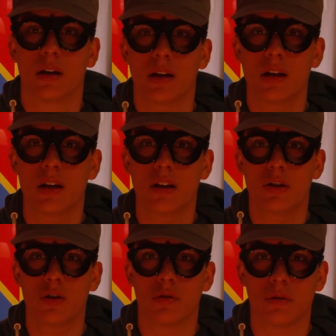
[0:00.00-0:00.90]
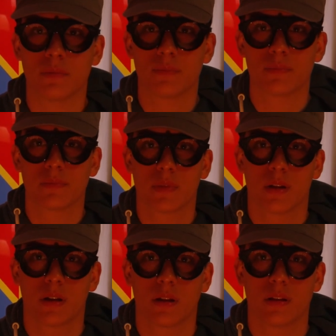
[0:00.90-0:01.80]
EU,
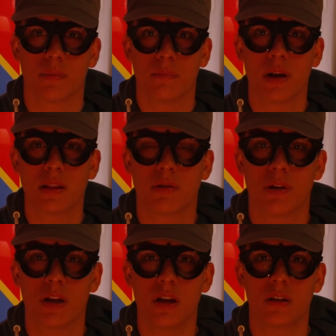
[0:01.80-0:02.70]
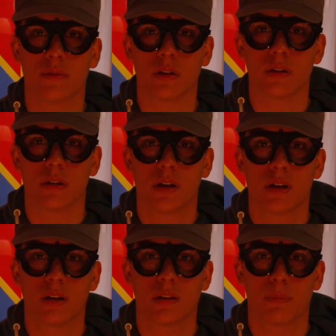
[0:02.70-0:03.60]
the military evil
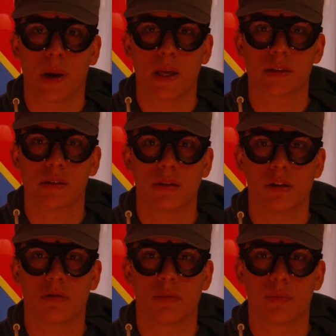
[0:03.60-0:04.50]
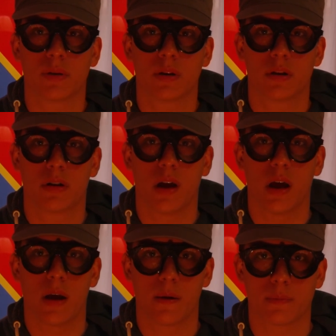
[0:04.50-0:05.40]
that plagues Europe today.